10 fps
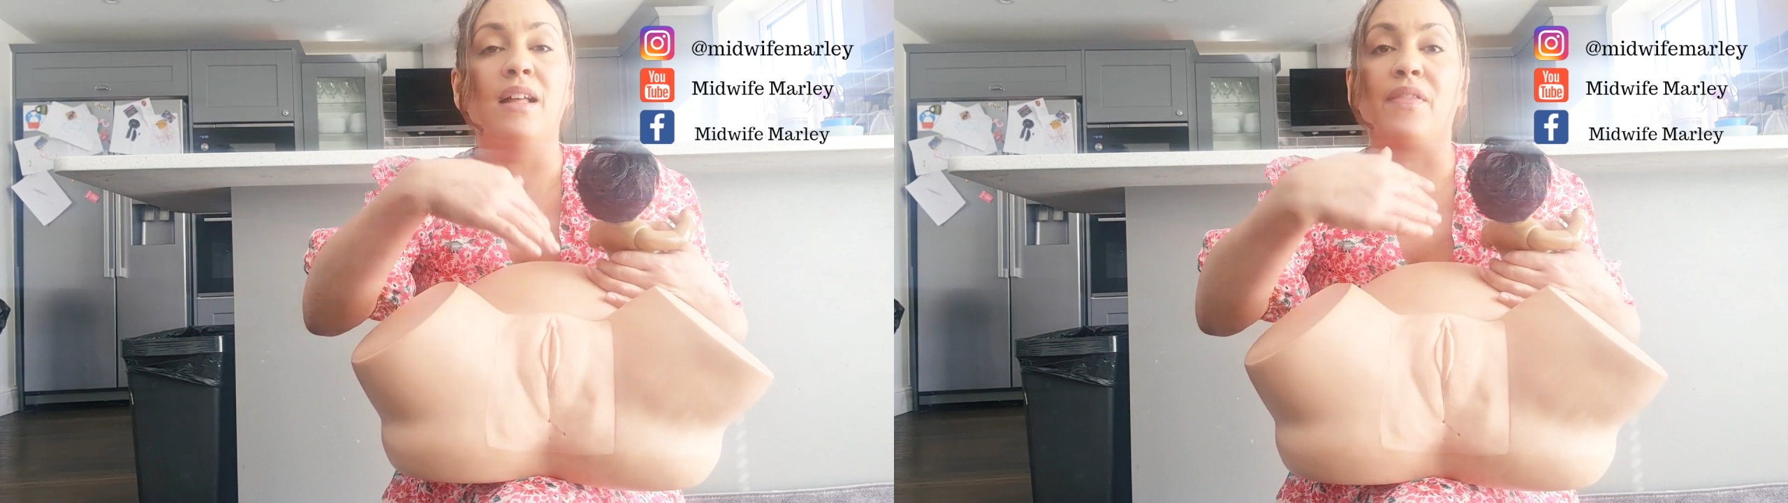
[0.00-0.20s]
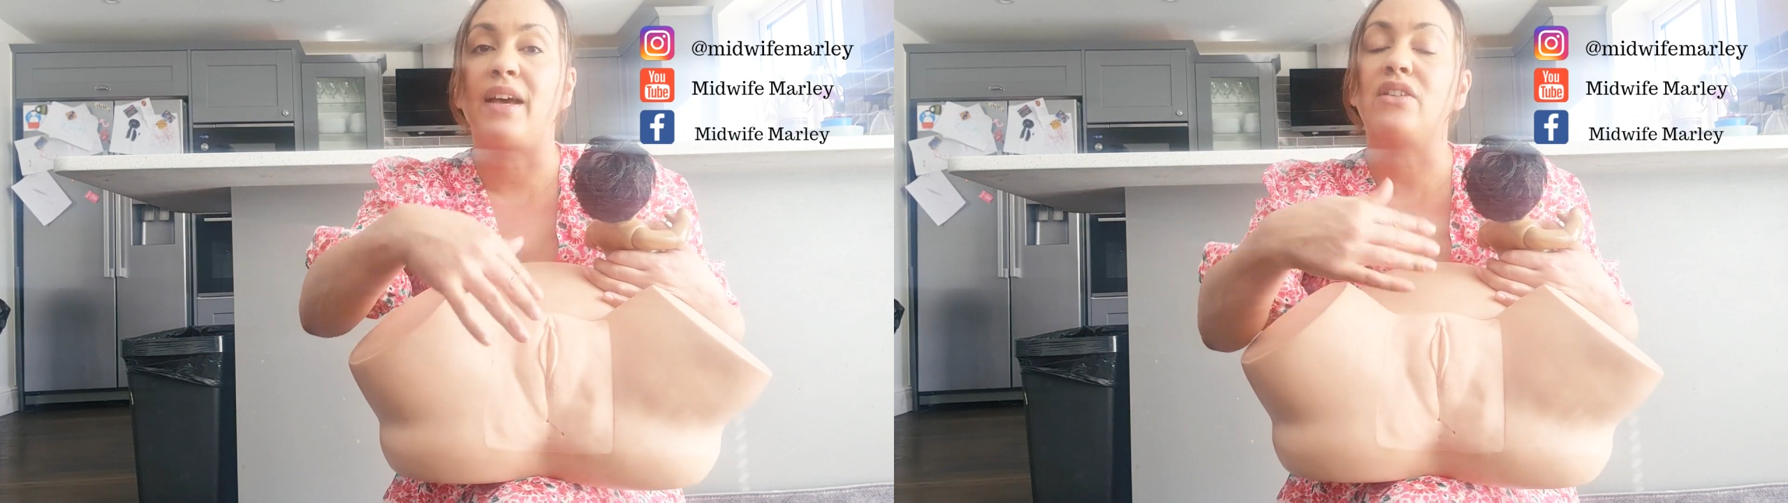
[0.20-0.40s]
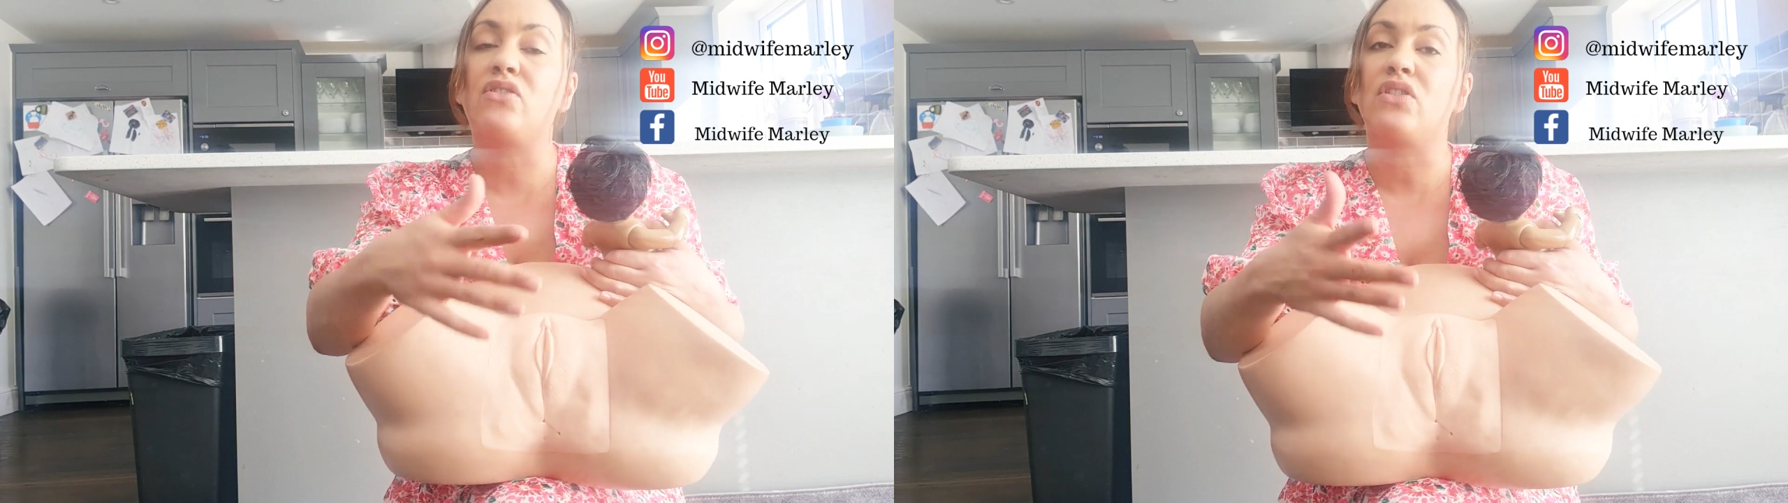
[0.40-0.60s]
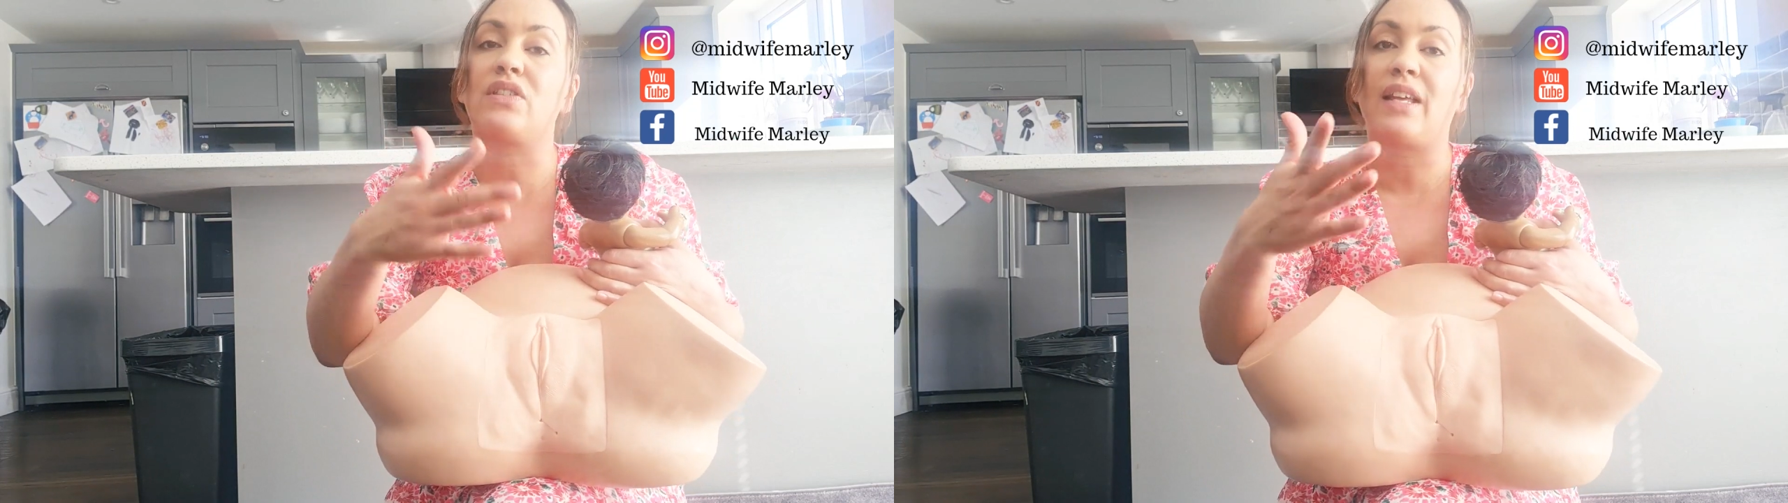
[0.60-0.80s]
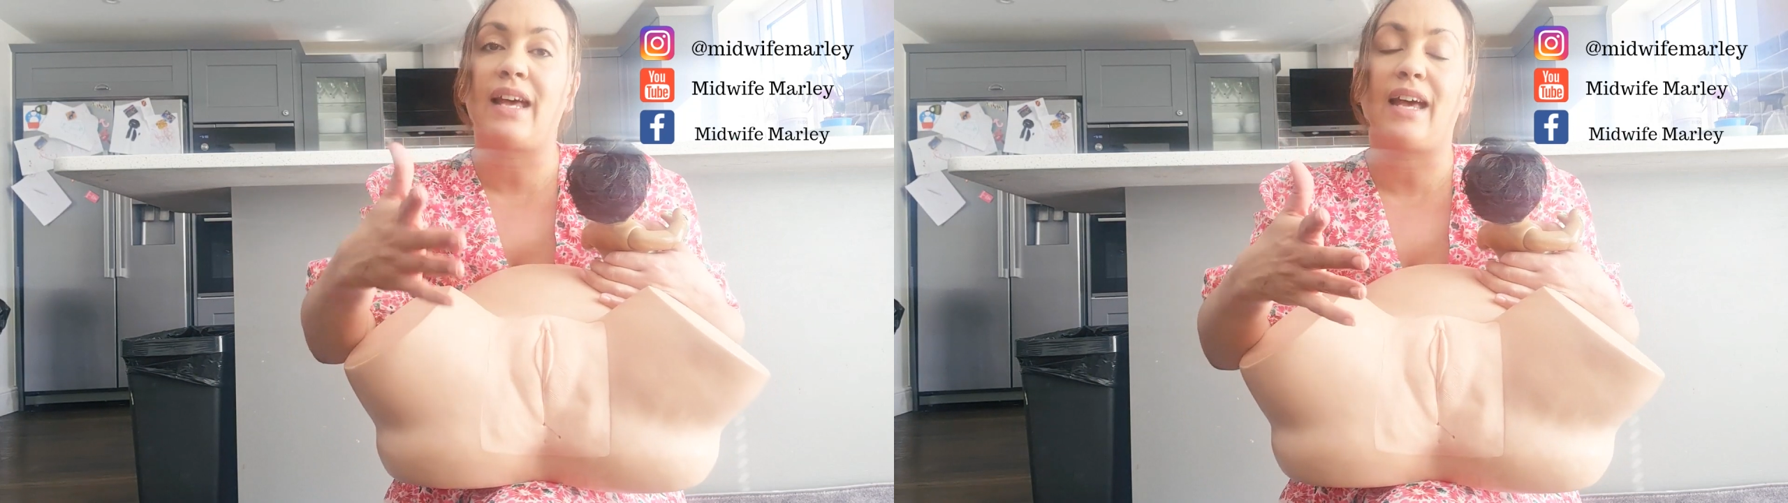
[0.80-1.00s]
that is
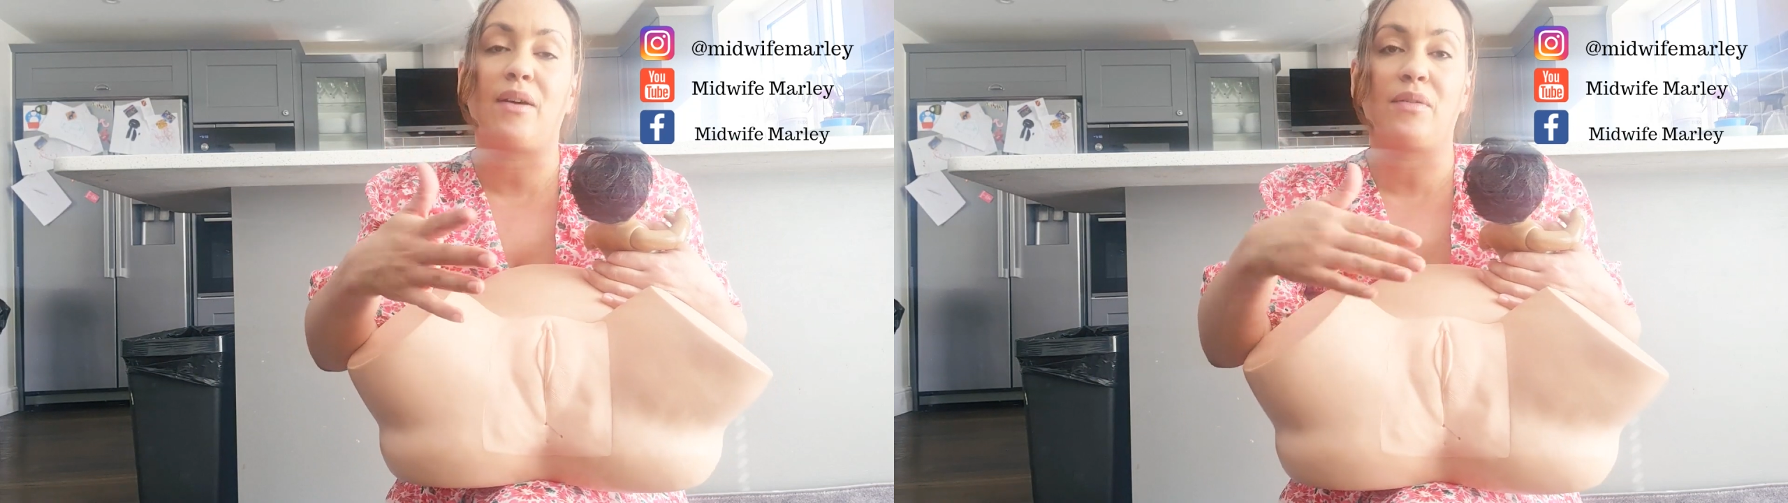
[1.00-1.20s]
just how